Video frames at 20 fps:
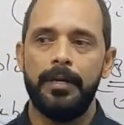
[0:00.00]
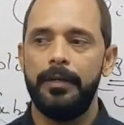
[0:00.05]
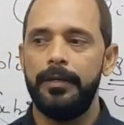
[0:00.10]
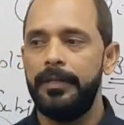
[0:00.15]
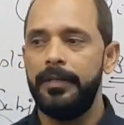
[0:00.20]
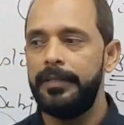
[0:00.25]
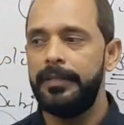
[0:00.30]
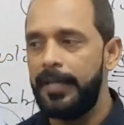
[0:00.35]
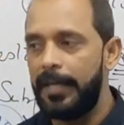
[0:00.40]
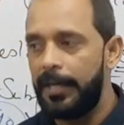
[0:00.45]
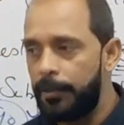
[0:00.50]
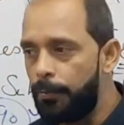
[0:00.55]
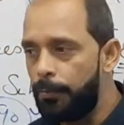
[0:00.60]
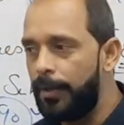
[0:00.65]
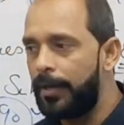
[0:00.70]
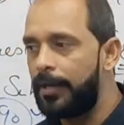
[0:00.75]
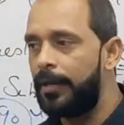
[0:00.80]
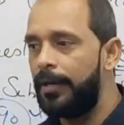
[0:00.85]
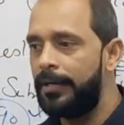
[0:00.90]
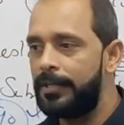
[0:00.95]
in that
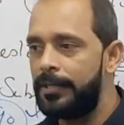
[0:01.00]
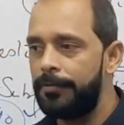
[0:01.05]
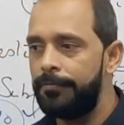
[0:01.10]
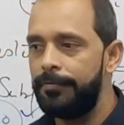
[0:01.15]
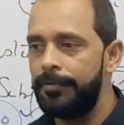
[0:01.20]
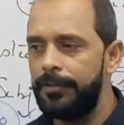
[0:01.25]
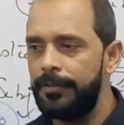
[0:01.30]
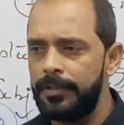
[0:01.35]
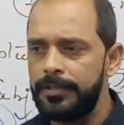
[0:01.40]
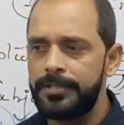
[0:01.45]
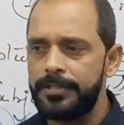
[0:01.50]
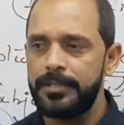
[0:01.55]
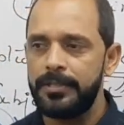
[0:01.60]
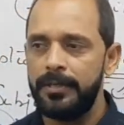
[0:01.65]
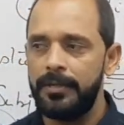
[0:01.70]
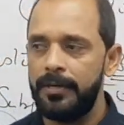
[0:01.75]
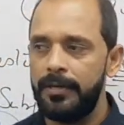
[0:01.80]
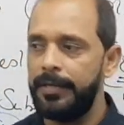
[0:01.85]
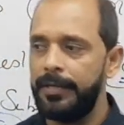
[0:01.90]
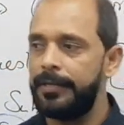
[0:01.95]
way connected with us,
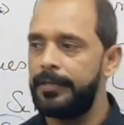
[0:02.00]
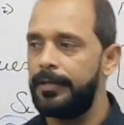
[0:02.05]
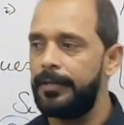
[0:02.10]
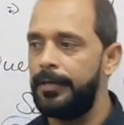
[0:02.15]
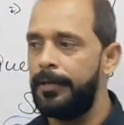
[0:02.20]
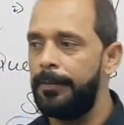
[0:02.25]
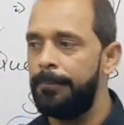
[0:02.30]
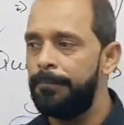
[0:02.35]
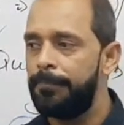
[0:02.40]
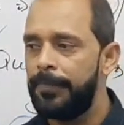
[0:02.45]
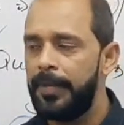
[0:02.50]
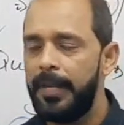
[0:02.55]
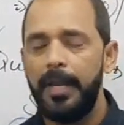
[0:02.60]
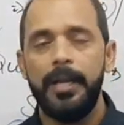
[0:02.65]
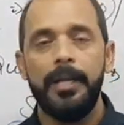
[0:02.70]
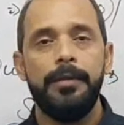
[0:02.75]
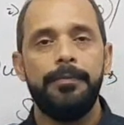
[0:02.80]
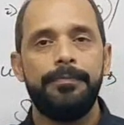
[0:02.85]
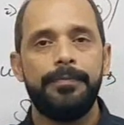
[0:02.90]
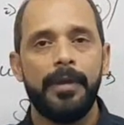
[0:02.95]
like
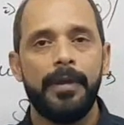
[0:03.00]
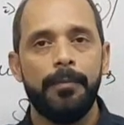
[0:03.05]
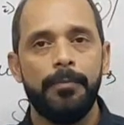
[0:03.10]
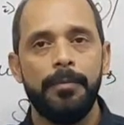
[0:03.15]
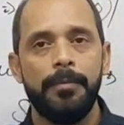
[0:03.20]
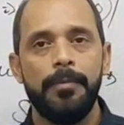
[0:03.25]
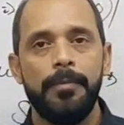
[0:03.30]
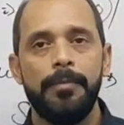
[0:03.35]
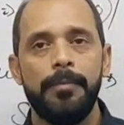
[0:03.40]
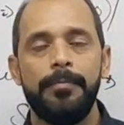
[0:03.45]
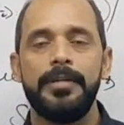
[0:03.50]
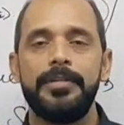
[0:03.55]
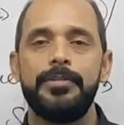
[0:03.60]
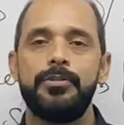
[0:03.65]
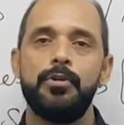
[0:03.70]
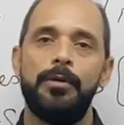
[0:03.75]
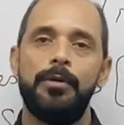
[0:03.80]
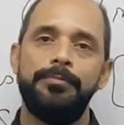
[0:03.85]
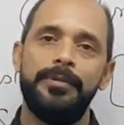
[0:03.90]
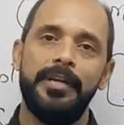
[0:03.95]
any family members
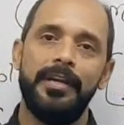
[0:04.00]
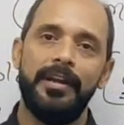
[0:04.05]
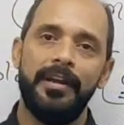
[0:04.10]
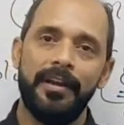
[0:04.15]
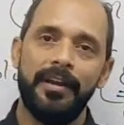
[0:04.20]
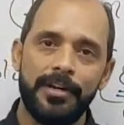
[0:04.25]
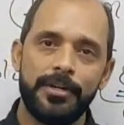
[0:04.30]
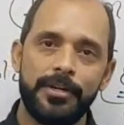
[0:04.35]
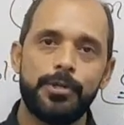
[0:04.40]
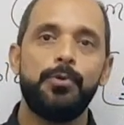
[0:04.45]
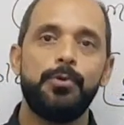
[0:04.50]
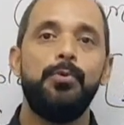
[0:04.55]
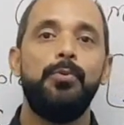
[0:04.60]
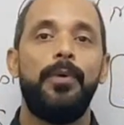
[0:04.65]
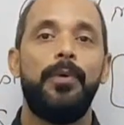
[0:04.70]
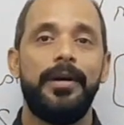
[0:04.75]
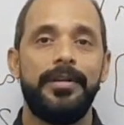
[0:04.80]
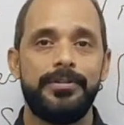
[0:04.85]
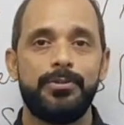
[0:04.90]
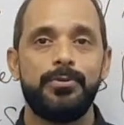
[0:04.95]
of the English who
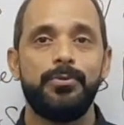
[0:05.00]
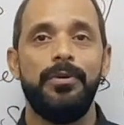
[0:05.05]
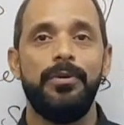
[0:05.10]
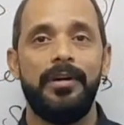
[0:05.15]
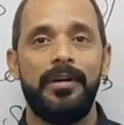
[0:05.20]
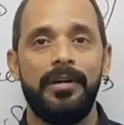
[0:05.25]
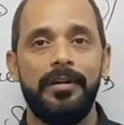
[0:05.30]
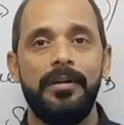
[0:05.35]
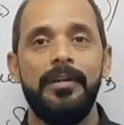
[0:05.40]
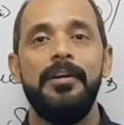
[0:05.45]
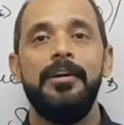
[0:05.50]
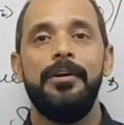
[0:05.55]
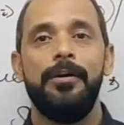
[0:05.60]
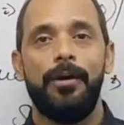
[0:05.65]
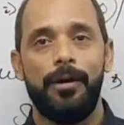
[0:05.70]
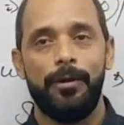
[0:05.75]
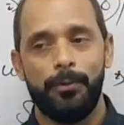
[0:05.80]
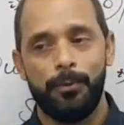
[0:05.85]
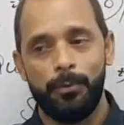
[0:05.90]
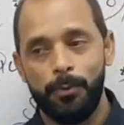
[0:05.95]
wants to learn
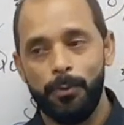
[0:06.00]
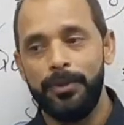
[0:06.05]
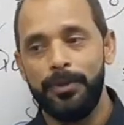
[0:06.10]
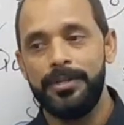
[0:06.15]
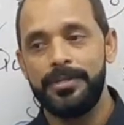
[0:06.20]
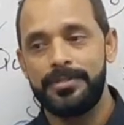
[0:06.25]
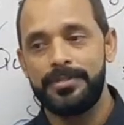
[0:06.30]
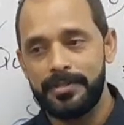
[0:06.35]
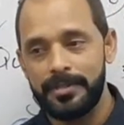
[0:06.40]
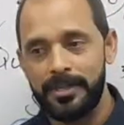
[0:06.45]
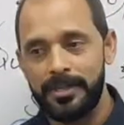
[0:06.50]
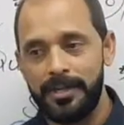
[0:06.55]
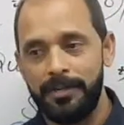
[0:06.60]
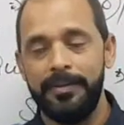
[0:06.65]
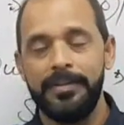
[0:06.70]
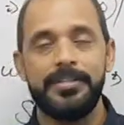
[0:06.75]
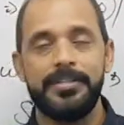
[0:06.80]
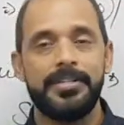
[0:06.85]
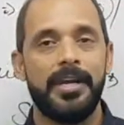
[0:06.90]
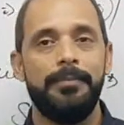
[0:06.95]
or who is
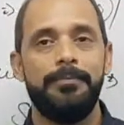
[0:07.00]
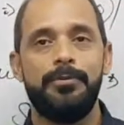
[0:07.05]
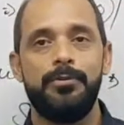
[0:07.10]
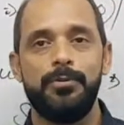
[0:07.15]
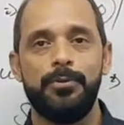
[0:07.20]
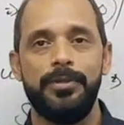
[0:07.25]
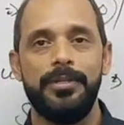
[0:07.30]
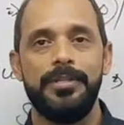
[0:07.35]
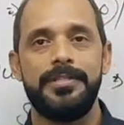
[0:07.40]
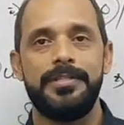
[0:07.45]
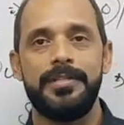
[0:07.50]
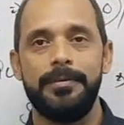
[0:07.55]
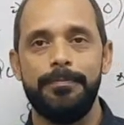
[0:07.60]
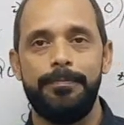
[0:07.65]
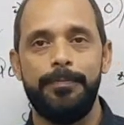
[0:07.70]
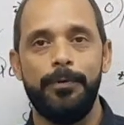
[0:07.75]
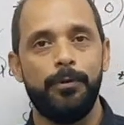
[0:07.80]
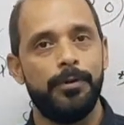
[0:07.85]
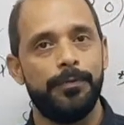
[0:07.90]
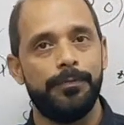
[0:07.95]
giving time to this
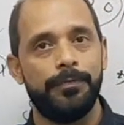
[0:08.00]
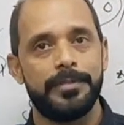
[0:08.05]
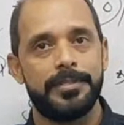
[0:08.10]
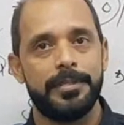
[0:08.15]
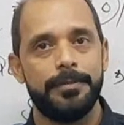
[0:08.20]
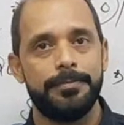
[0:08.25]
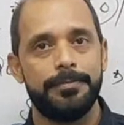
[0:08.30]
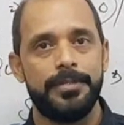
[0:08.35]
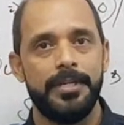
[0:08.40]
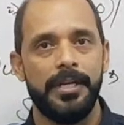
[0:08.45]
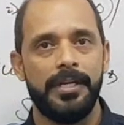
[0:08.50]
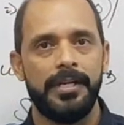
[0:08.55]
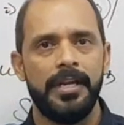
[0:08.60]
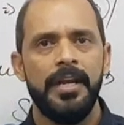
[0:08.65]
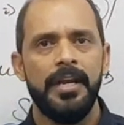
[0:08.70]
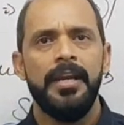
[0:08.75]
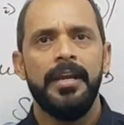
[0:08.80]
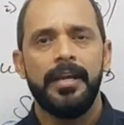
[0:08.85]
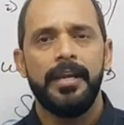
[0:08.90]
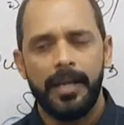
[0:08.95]
beautiful
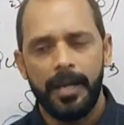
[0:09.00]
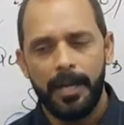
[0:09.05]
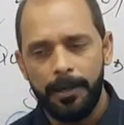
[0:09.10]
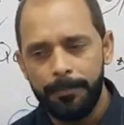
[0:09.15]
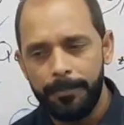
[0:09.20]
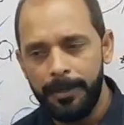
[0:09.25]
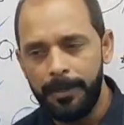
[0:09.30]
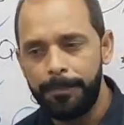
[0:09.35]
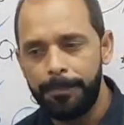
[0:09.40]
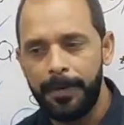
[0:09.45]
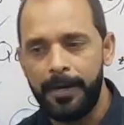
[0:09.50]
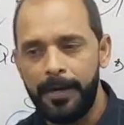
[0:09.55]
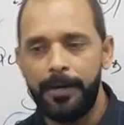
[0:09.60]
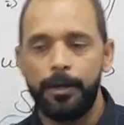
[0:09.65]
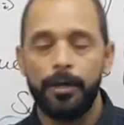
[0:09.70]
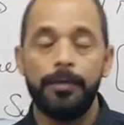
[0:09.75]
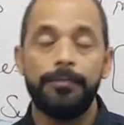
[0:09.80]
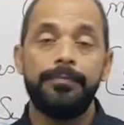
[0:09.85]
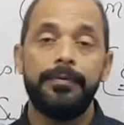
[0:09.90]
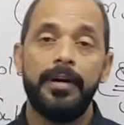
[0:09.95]
subject, can be
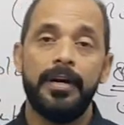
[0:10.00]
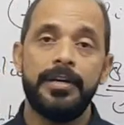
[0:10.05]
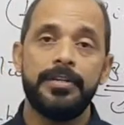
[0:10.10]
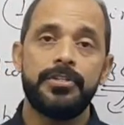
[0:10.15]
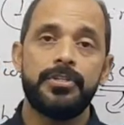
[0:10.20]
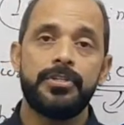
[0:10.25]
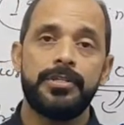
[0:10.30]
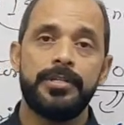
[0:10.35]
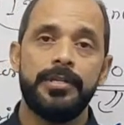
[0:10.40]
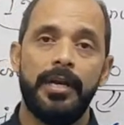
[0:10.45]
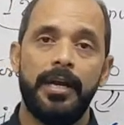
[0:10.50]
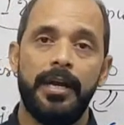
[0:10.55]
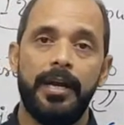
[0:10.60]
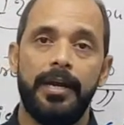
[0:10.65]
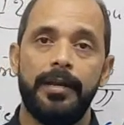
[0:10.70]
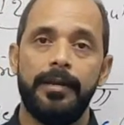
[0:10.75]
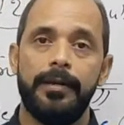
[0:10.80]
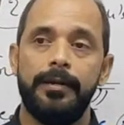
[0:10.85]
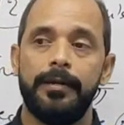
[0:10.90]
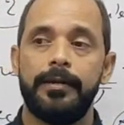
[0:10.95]
part of us
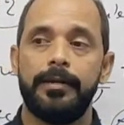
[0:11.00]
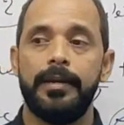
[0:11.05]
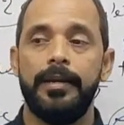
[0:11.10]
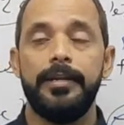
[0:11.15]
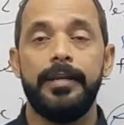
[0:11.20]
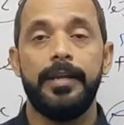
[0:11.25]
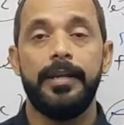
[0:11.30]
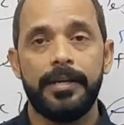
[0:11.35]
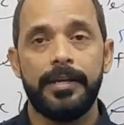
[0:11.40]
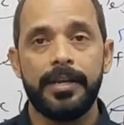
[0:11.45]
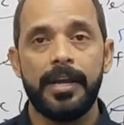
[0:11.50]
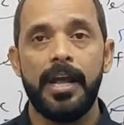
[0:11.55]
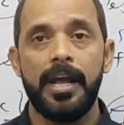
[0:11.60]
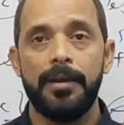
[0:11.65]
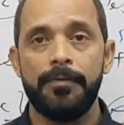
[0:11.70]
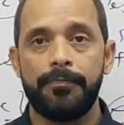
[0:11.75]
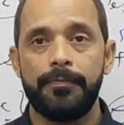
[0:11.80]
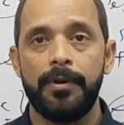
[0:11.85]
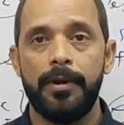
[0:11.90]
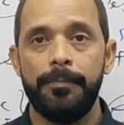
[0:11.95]
and can get
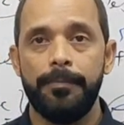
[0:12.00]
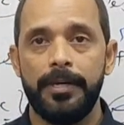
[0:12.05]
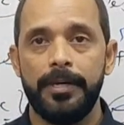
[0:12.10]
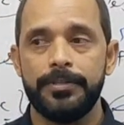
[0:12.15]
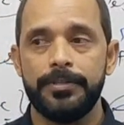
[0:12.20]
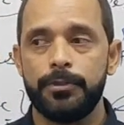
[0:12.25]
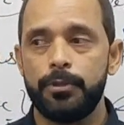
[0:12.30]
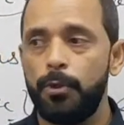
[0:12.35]
help from us.